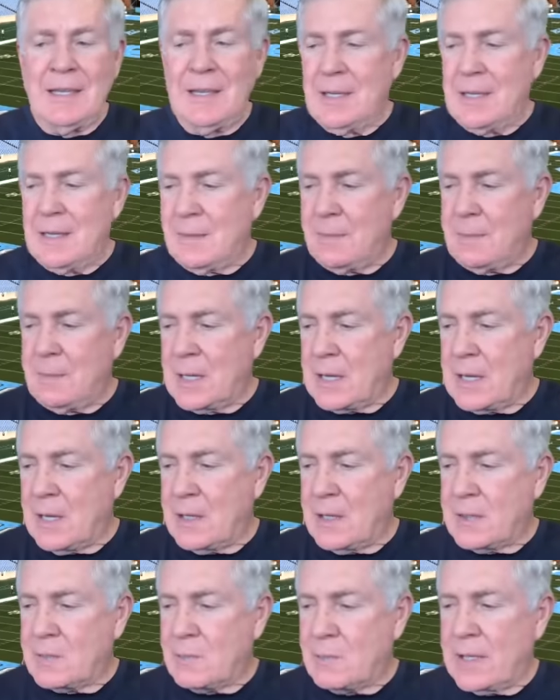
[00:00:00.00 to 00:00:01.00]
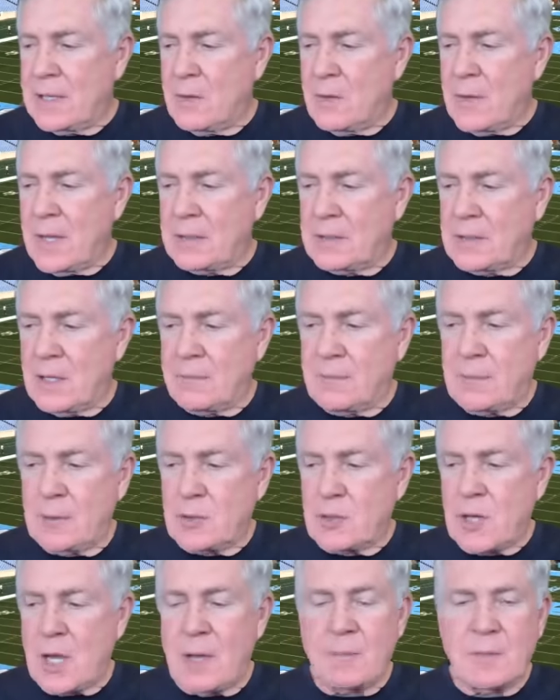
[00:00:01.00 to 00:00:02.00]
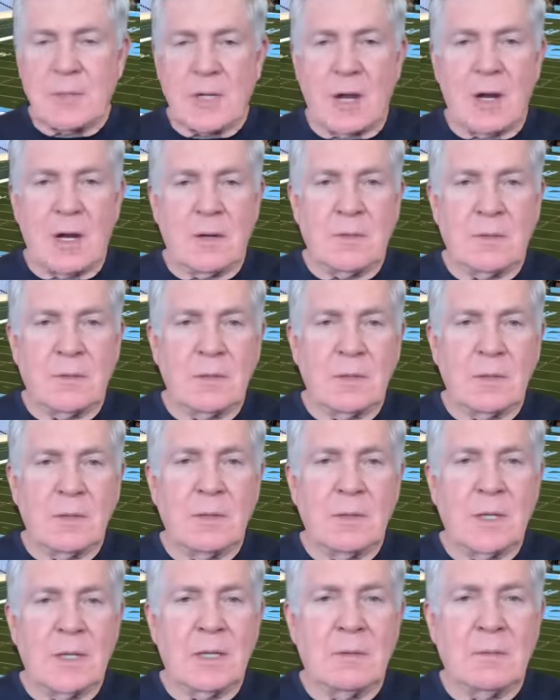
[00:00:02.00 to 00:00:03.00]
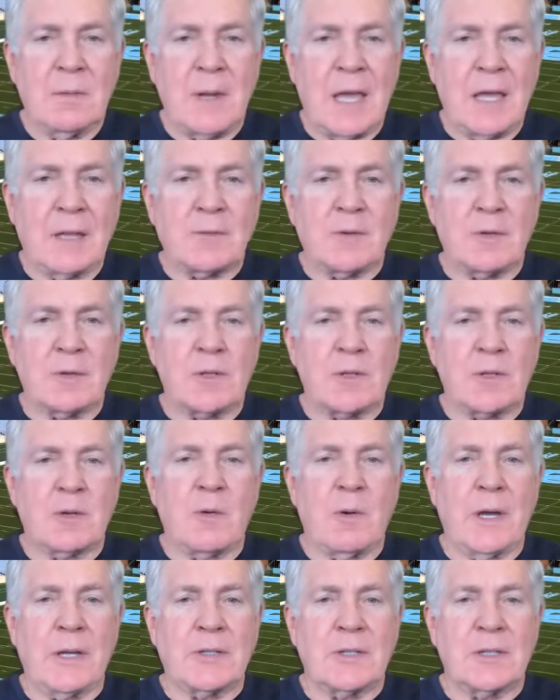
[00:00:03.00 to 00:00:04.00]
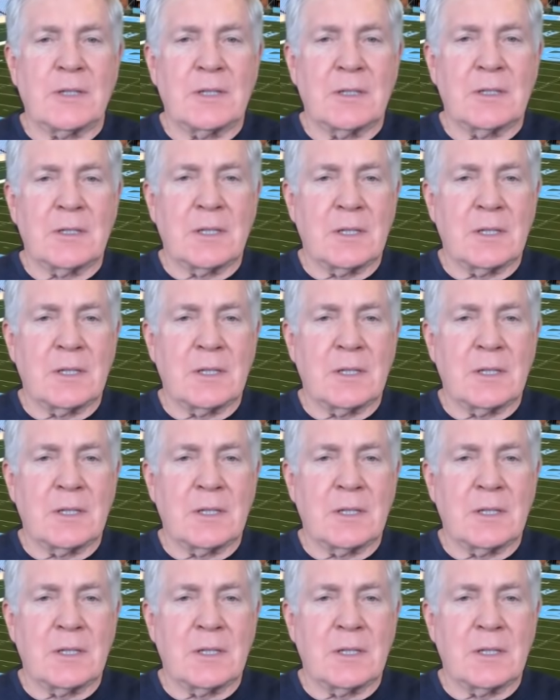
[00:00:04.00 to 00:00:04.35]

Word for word: uh, because we know how tough your jobs are and you need answers to questions.